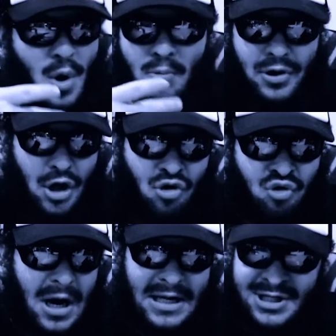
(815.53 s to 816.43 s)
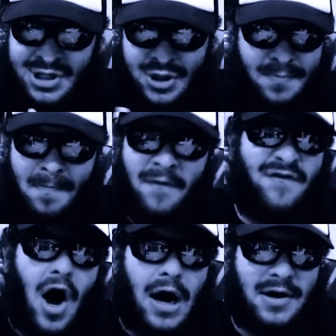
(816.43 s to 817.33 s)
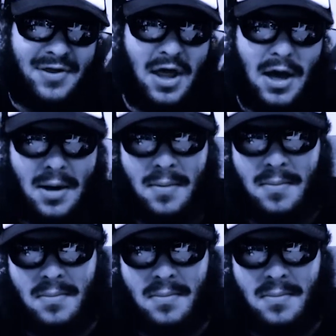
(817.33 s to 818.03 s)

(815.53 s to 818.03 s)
with the credits font thing.